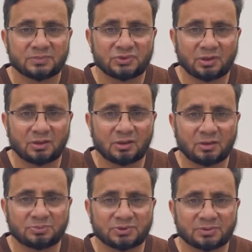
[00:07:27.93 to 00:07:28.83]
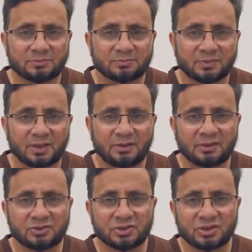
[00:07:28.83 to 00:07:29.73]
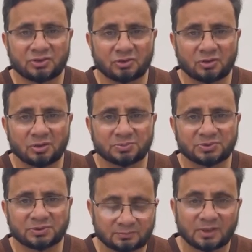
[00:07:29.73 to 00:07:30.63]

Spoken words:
jobs, interchange jobs,